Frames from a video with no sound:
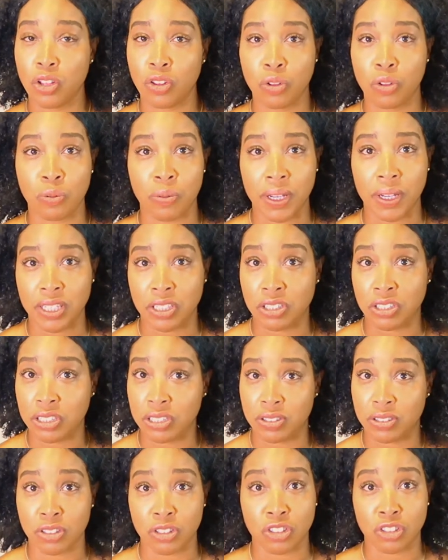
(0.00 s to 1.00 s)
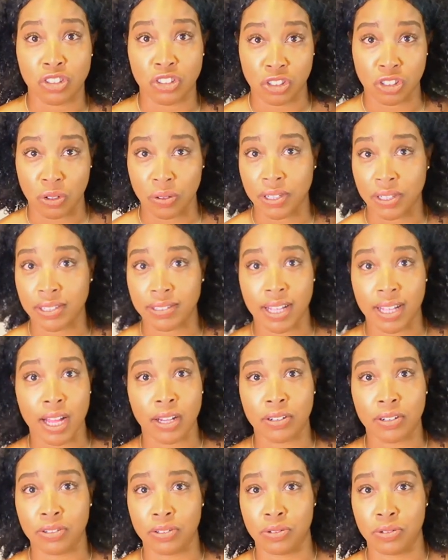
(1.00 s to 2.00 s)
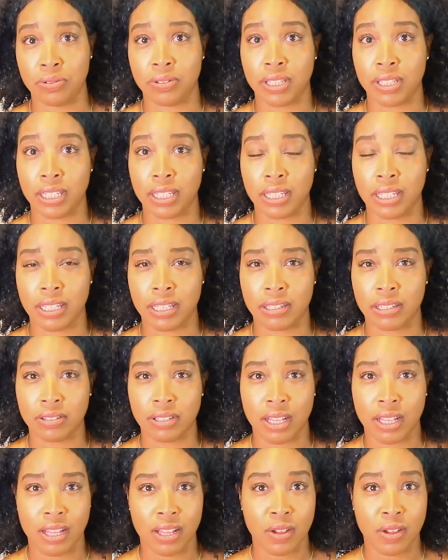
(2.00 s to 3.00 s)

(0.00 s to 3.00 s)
the way Jesus showed us how to do things,